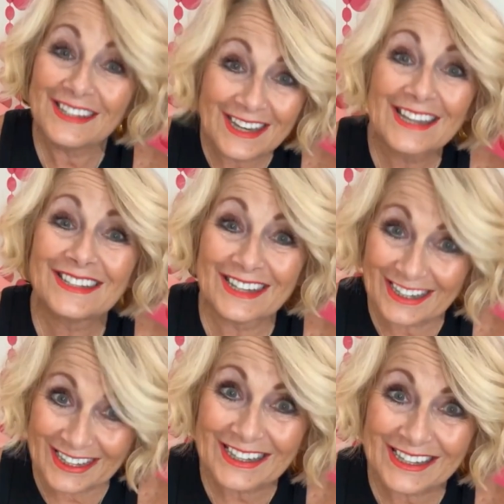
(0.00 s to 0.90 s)
Yes,
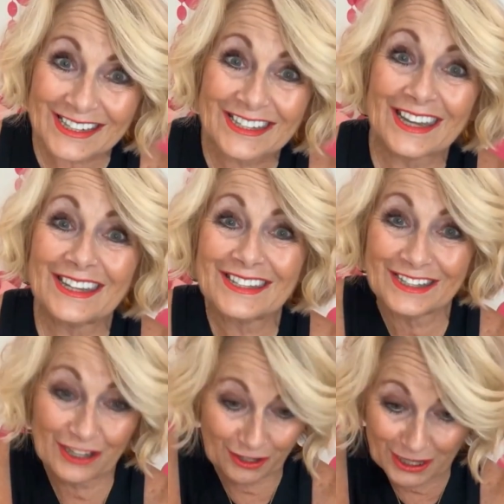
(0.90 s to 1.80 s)
it is.
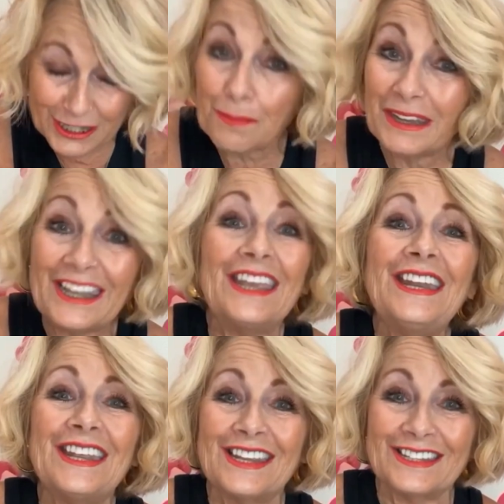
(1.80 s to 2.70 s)
It's the
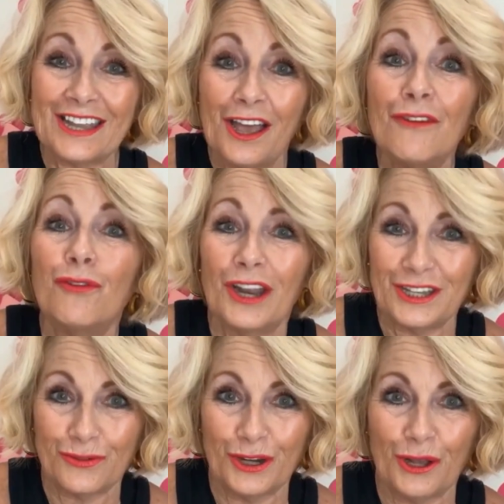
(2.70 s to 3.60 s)
beginning of
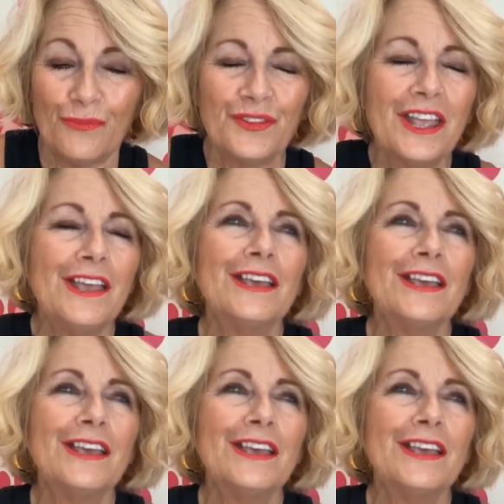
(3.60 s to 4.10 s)
what is real.